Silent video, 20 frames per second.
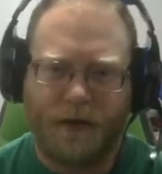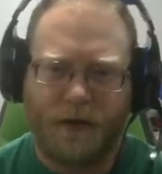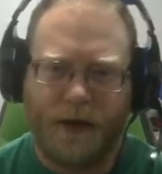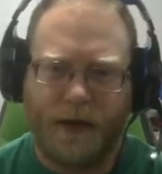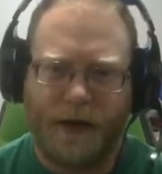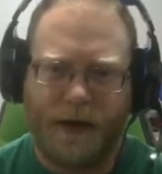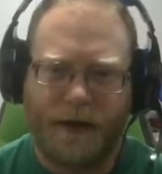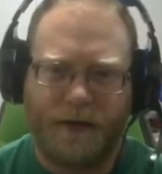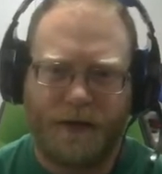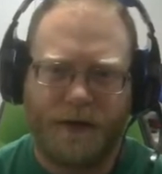you
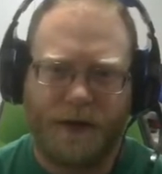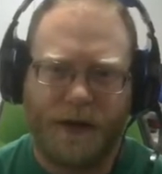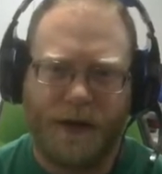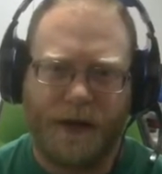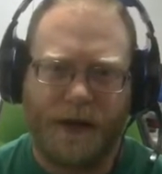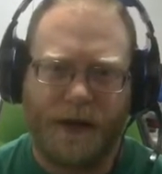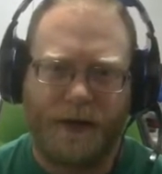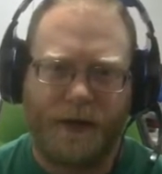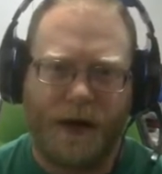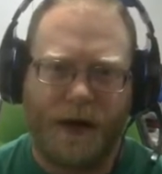can hit C
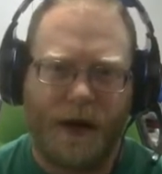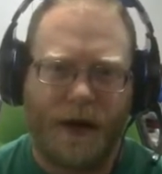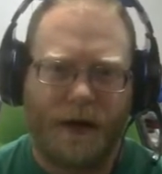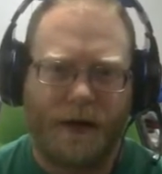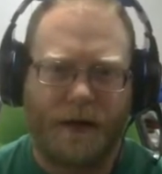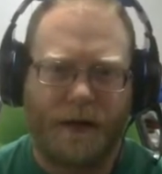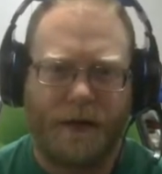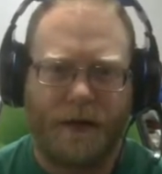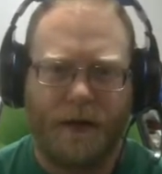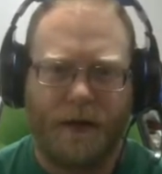to
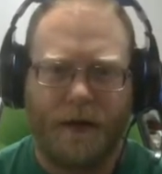undock.